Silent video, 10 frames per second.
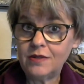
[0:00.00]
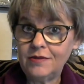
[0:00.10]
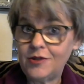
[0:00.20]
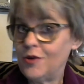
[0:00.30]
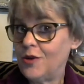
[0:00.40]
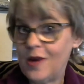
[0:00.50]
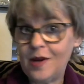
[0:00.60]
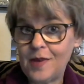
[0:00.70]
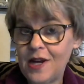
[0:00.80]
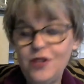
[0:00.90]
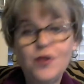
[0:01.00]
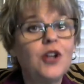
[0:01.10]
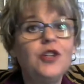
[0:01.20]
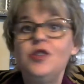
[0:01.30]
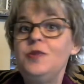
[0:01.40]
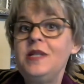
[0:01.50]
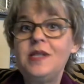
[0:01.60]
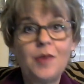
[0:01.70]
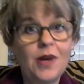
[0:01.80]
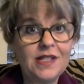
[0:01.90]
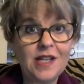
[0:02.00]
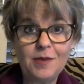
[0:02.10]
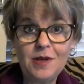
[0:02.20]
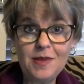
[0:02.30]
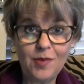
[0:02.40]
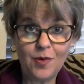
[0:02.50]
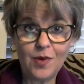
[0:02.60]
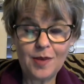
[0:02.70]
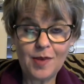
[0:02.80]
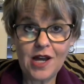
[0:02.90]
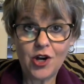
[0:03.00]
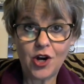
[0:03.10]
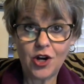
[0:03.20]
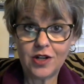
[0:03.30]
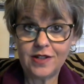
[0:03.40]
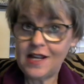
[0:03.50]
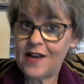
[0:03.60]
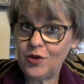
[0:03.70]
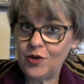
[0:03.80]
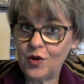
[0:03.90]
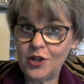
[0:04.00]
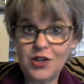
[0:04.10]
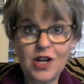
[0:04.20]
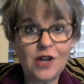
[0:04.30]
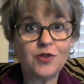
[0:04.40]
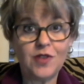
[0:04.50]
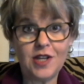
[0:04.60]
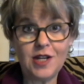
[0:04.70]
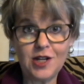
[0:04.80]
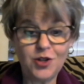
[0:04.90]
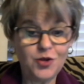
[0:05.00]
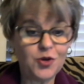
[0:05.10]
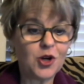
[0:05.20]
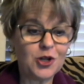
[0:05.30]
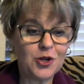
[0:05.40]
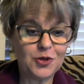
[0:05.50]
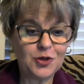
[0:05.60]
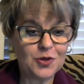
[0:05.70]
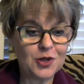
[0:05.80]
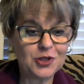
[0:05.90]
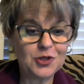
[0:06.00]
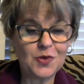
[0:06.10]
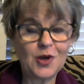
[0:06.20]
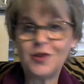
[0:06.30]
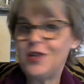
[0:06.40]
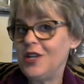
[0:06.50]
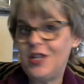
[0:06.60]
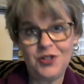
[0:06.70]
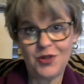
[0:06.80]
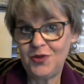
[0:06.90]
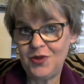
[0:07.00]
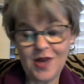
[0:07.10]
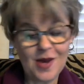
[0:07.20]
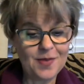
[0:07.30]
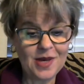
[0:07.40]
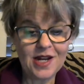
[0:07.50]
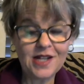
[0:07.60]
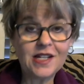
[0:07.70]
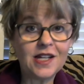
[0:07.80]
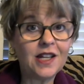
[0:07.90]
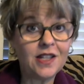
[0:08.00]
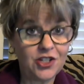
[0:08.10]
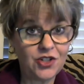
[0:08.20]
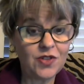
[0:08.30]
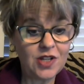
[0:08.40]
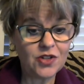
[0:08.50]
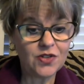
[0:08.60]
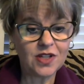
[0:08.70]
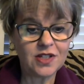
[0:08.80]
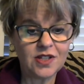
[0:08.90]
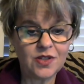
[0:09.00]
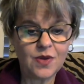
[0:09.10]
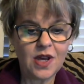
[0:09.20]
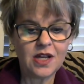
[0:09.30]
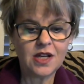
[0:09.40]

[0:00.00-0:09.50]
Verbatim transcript: Don't go out and buy a new car. You'd just be surprised how many people want to buy a car because they have a garage now, so they need a new car to go in the garage as well. Don't do that. Bad idea. Unless your lender says it's okay.